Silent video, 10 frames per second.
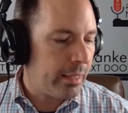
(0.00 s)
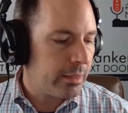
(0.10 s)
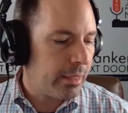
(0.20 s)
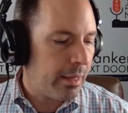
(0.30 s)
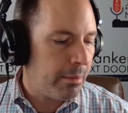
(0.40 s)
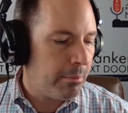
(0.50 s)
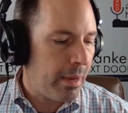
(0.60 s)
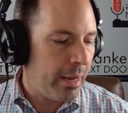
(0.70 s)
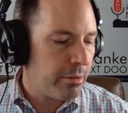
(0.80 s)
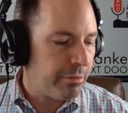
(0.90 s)
ISM
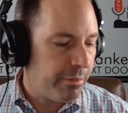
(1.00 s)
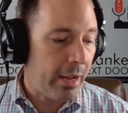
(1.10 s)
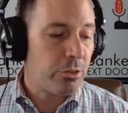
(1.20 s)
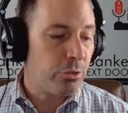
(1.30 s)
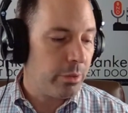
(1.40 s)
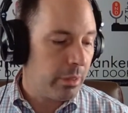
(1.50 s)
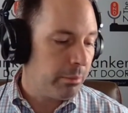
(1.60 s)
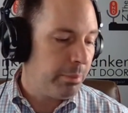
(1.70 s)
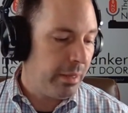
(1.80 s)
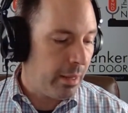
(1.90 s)

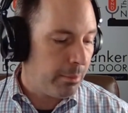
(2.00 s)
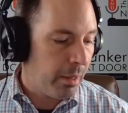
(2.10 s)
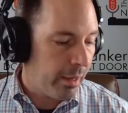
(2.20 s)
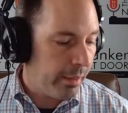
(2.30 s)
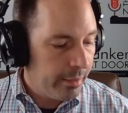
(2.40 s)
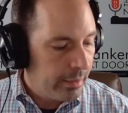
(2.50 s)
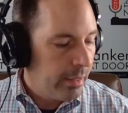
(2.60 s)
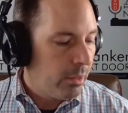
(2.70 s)
manufacturing PMI.